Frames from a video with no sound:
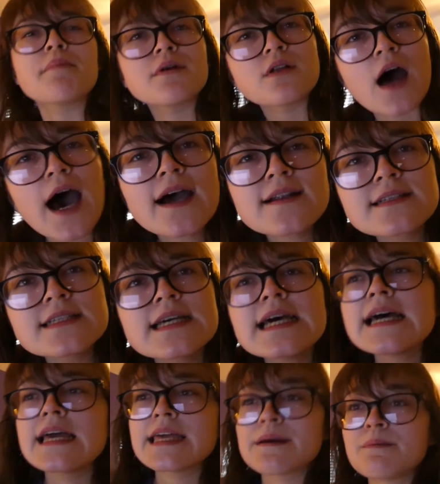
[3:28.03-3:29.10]
plot.
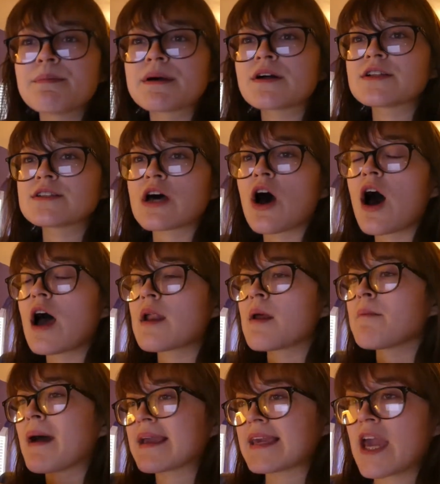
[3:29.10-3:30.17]
It builds
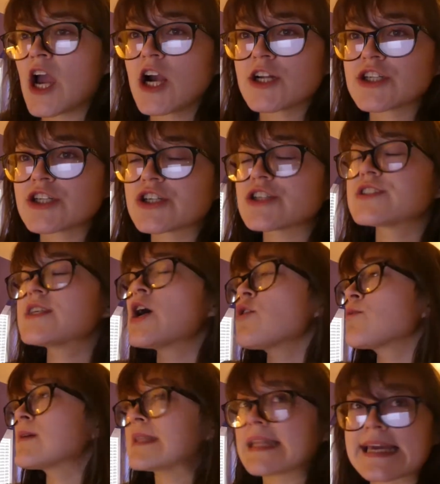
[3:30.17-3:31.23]
on my character's
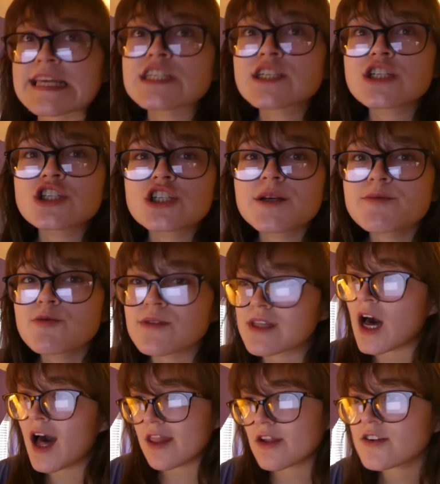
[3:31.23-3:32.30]
relationships
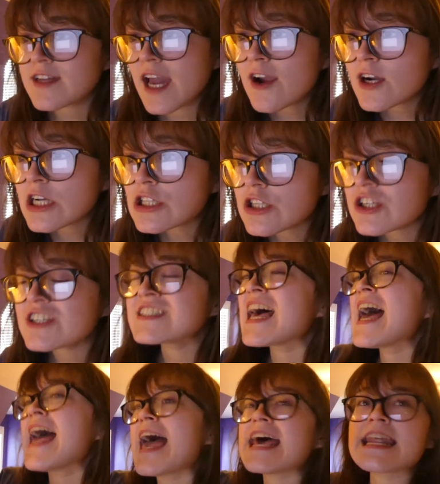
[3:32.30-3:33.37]
with other characters,
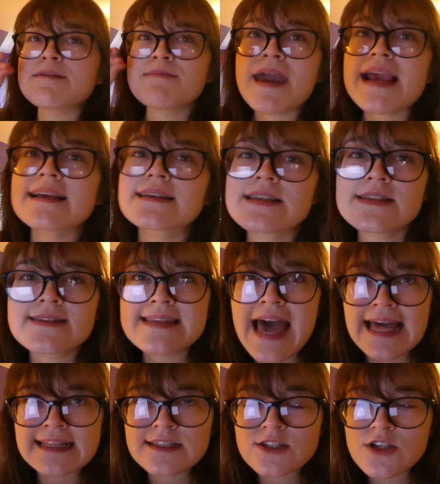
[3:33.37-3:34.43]
and it makes
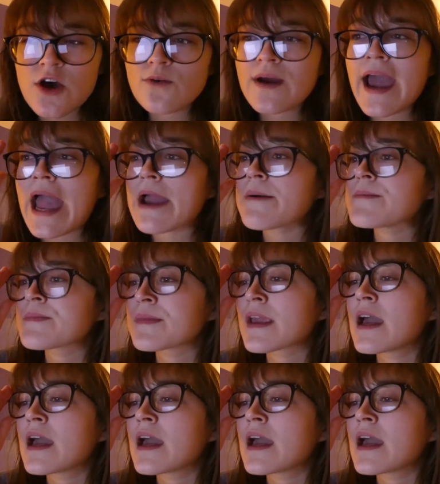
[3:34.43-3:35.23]
sense, okay?